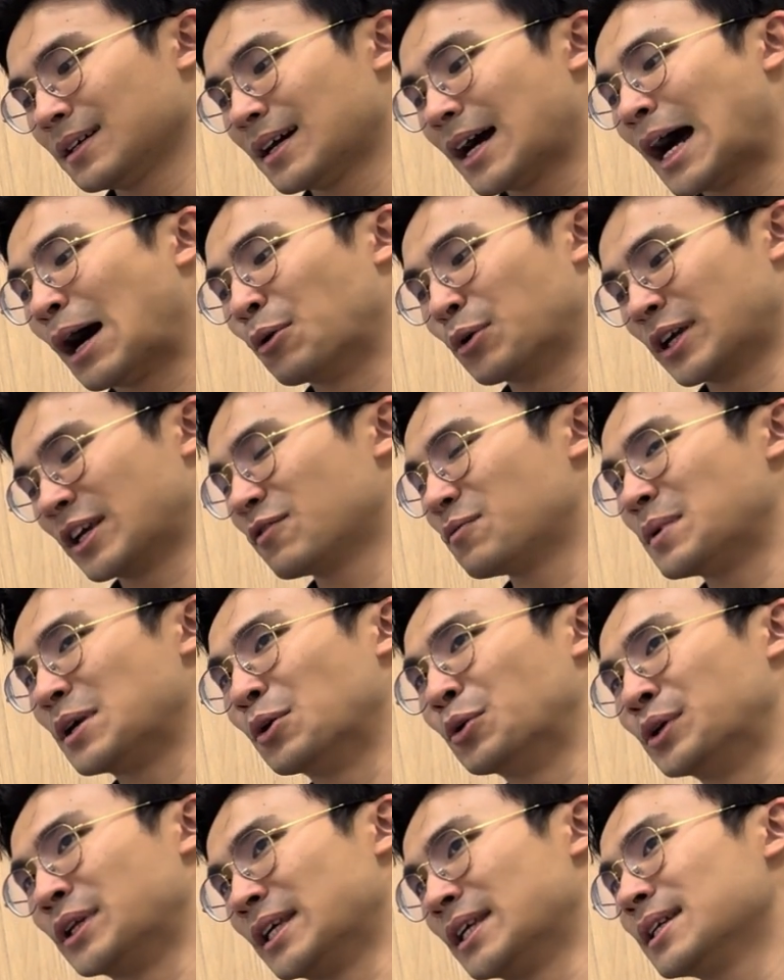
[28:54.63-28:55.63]
I will give
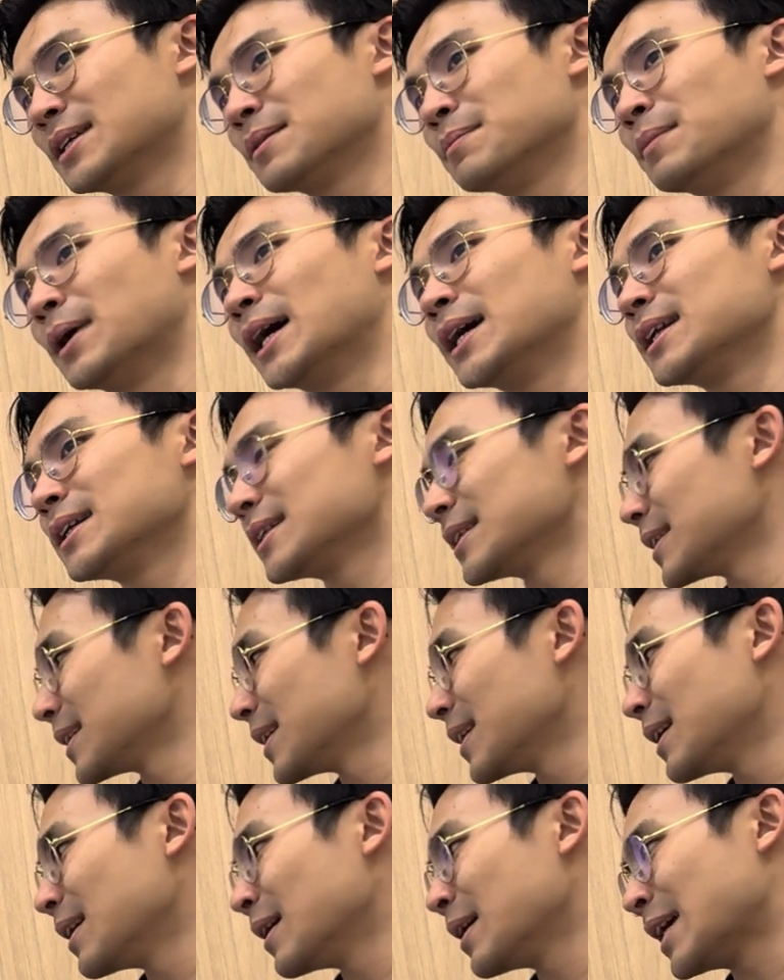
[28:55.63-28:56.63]
you, but
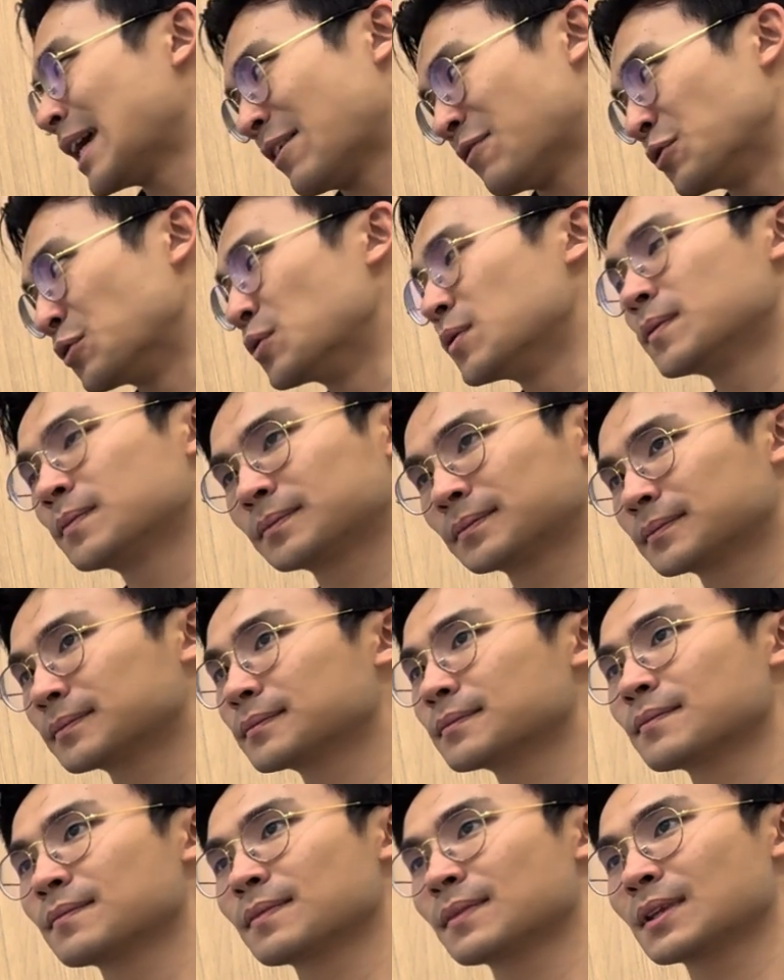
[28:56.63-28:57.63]
careful,
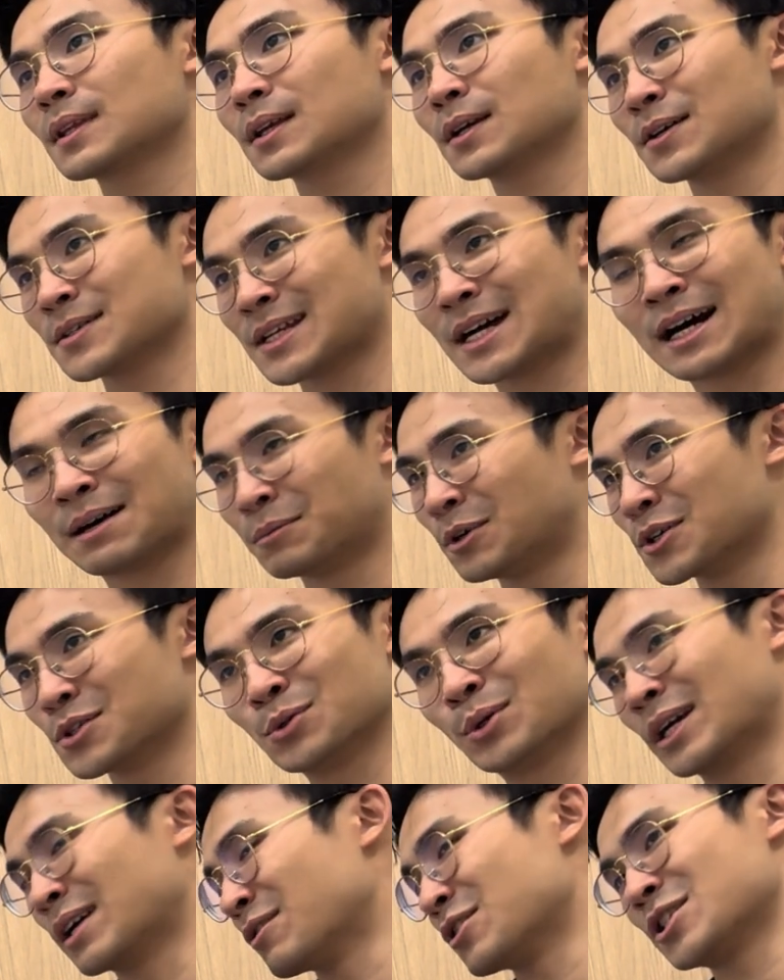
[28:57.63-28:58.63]
because I'm
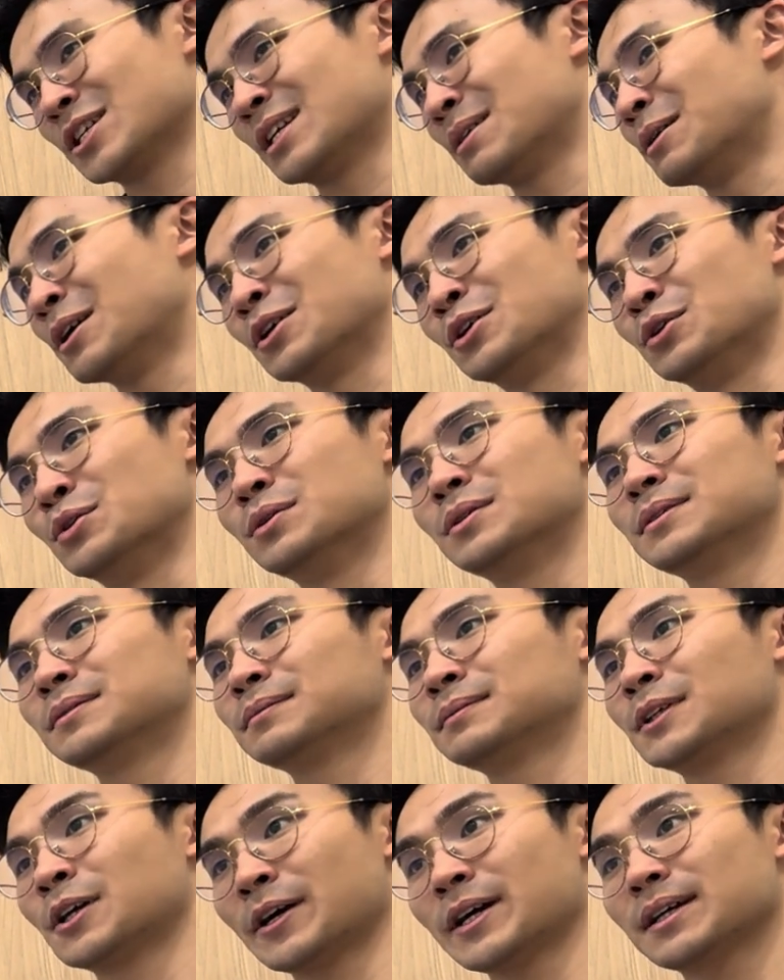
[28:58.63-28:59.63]
also give a shit about you.
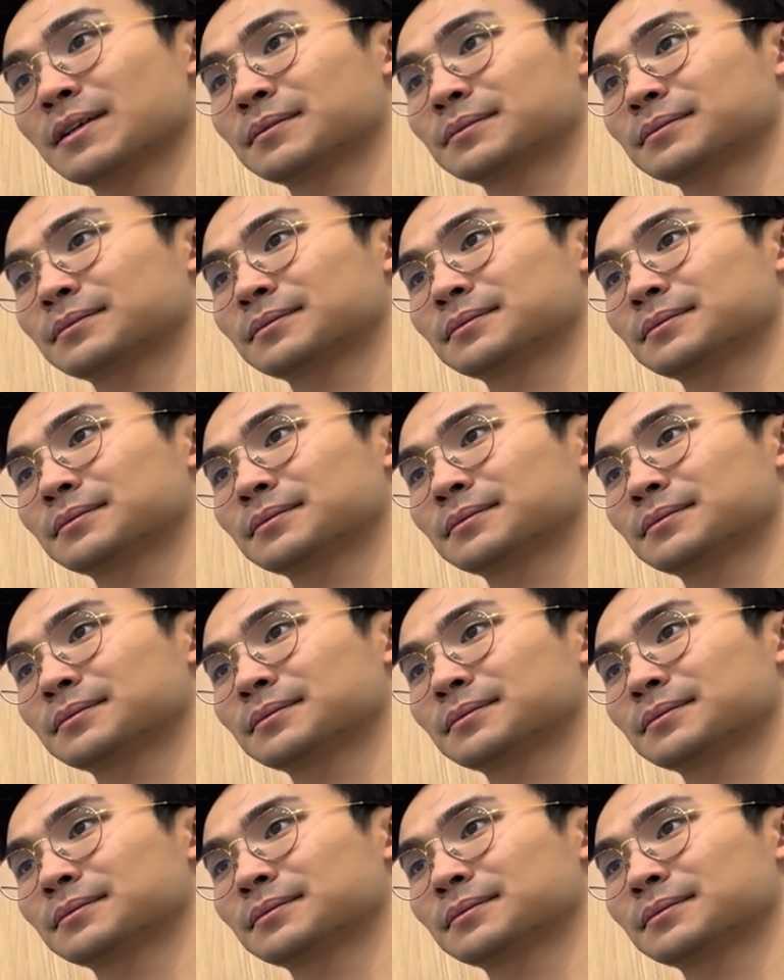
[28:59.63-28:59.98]
Correct?